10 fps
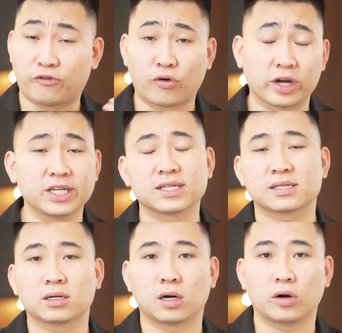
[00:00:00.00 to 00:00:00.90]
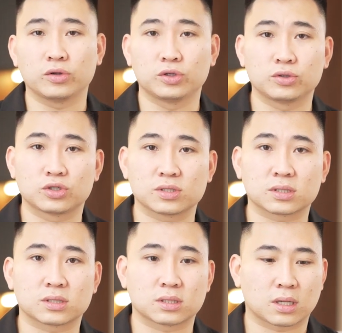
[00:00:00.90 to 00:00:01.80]
4 years ago you
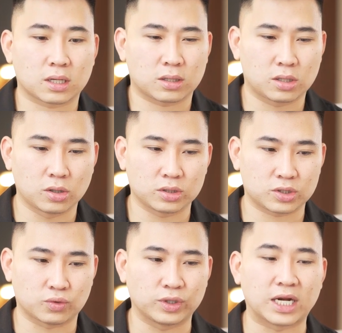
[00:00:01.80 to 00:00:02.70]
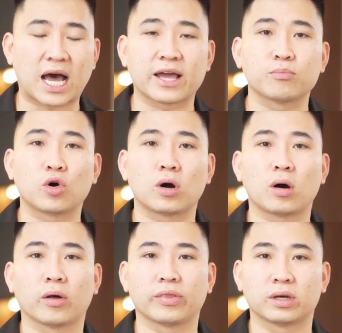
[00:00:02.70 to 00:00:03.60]
just could rely
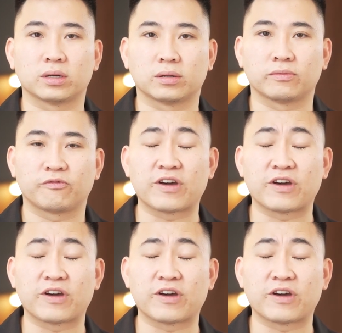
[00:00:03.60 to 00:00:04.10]
more on the